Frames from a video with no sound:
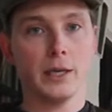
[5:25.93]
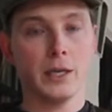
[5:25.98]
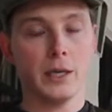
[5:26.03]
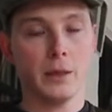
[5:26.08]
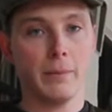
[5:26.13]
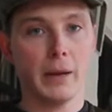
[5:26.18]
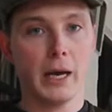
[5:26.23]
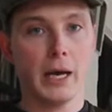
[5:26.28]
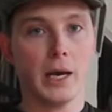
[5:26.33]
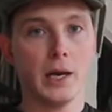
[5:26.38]

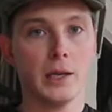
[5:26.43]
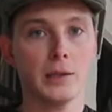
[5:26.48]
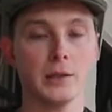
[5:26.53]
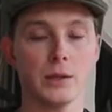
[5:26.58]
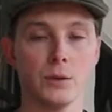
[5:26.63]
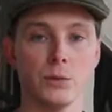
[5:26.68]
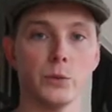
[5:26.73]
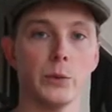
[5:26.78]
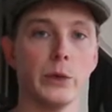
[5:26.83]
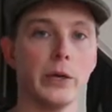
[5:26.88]
in balance
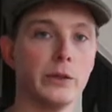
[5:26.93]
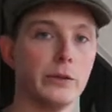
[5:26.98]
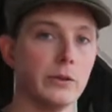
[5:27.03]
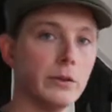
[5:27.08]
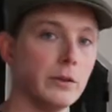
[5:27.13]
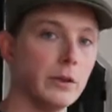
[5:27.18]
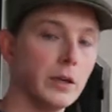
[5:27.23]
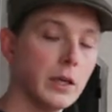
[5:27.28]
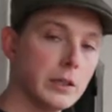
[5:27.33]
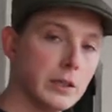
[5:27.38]
and where
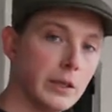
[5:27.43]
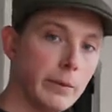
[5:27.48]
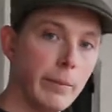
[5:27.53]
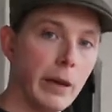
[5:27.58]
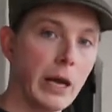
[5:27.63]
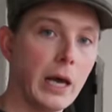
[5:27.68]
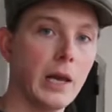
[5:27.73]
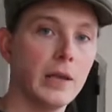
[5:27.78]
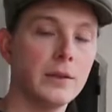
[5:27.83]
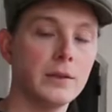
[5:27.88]
you're not in
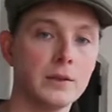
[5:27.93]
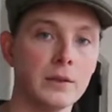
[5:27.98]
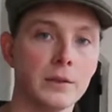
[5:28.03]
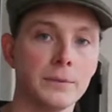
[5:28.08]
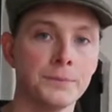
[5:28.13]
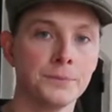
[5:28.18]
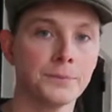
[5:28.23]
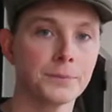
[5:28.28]
balance.